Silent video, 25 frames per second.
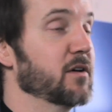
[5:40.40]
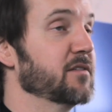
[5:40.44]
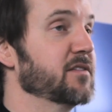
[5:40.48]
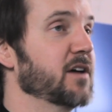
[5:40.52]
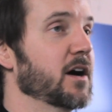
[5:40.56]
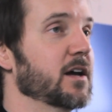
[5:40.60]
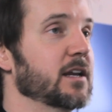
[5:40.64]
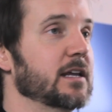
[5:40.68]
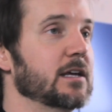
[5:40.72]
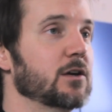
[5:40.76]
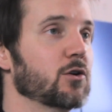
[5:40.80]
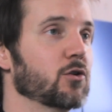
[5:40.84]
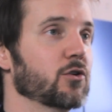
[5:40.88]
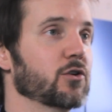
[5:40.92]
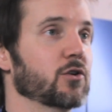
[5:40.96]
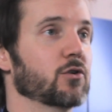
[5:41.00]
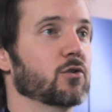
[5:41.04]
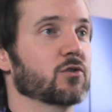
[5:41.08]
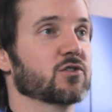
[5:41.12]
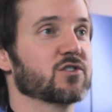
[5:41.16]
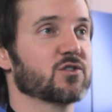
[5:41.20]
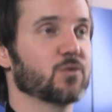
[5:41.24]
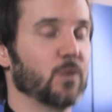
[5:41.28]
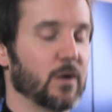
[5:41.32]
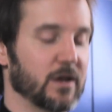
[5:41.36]
honey or your
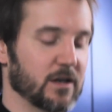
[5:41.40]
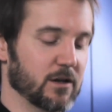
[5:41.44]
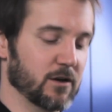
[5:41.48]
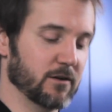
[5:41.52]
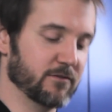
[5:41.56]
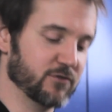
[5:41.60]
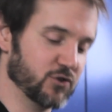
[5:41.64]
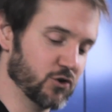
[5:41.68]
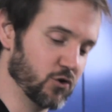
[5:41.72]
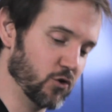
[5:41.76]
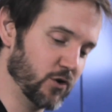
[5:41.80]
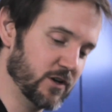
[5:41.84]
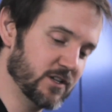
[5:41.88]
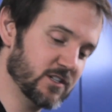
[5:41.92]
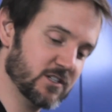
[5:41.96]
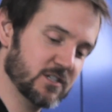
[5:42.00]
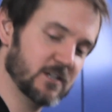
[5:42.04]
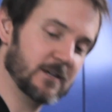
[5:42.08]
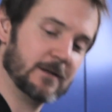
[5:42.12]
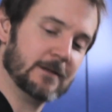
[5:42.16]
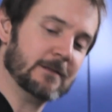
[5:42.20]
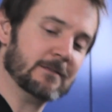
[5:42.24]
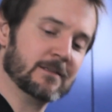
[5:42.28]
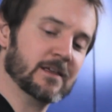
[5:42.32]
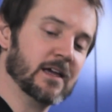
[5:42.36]
sweetener of choice
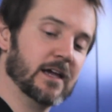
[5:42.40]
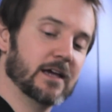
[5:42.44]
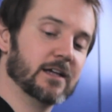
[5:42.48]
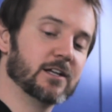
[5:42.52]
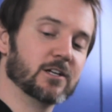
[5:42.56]
in a